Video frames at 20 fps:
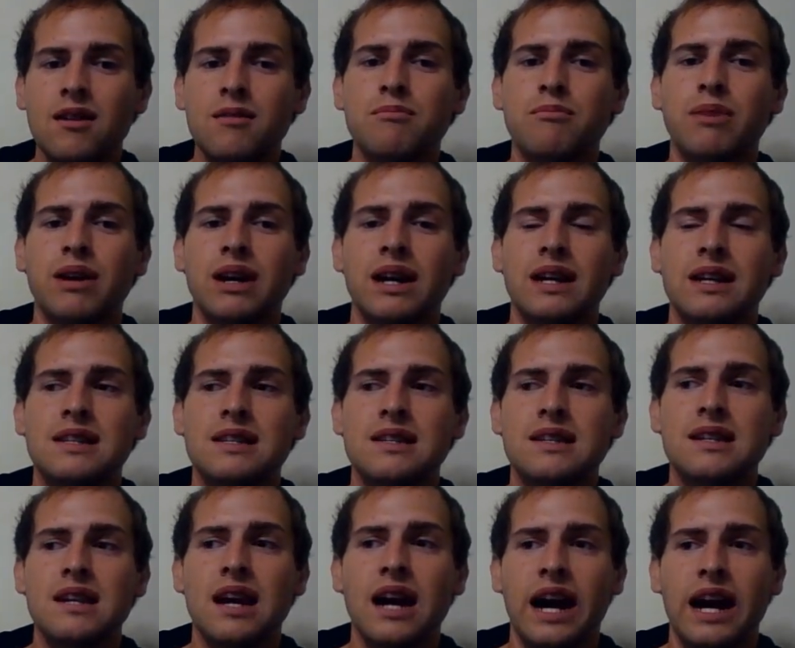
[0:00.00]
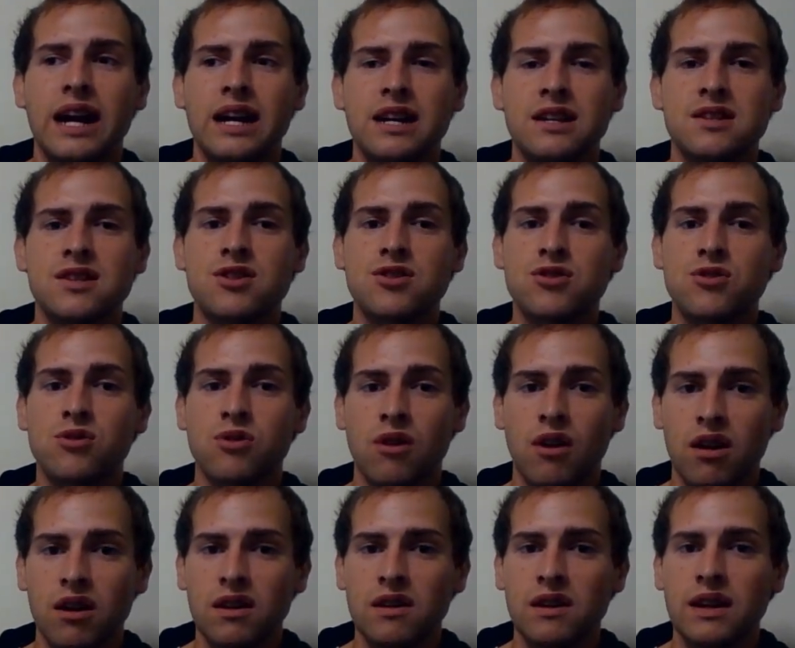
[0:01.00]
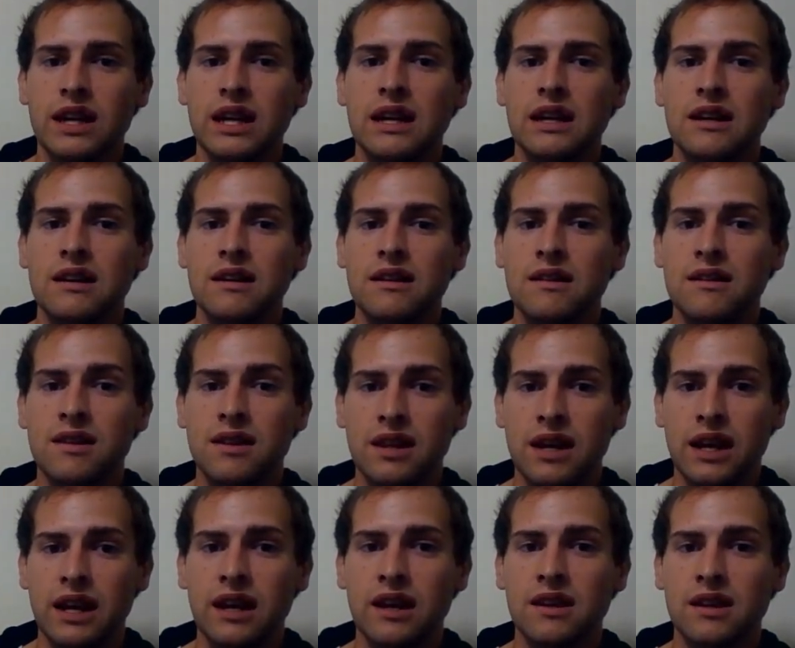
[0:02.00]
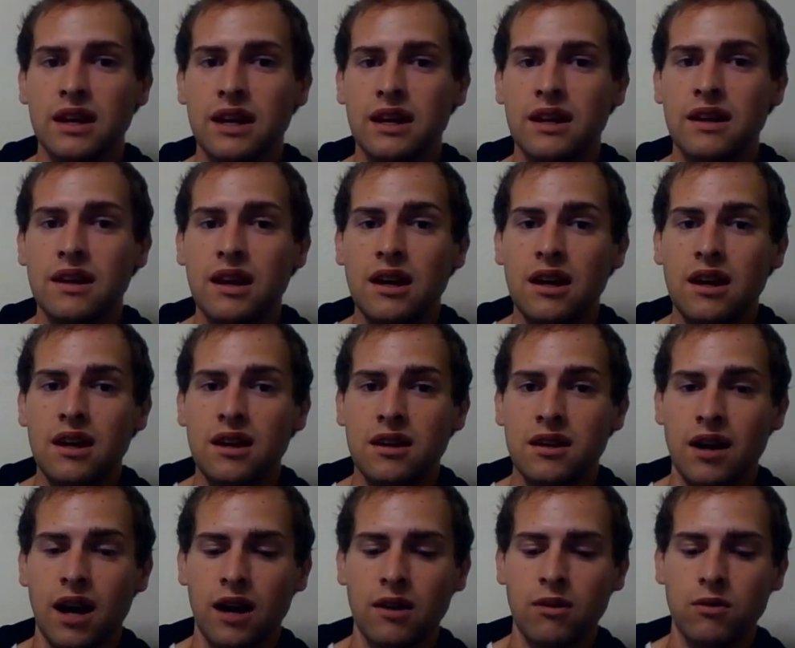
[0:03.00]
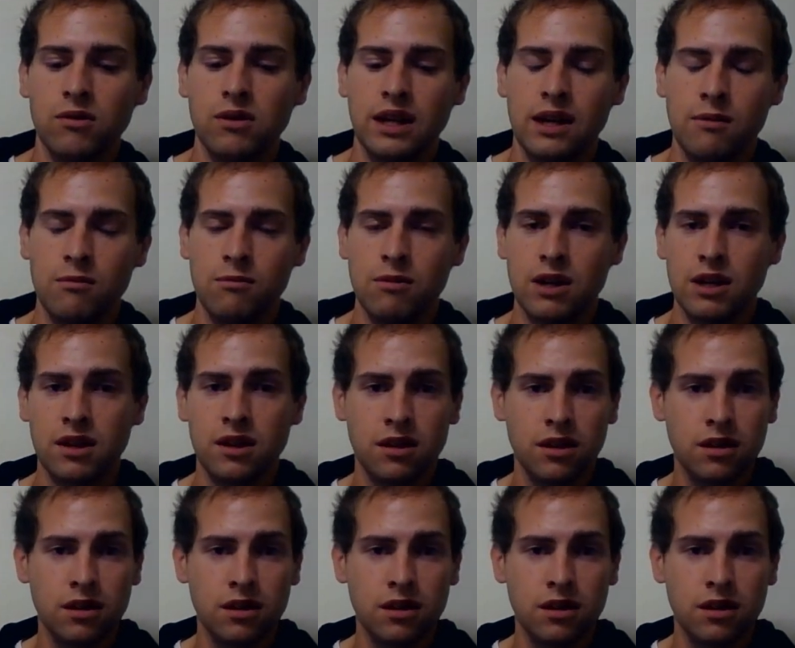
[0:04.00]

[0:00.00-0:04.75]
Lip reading: but I strongly think that not only with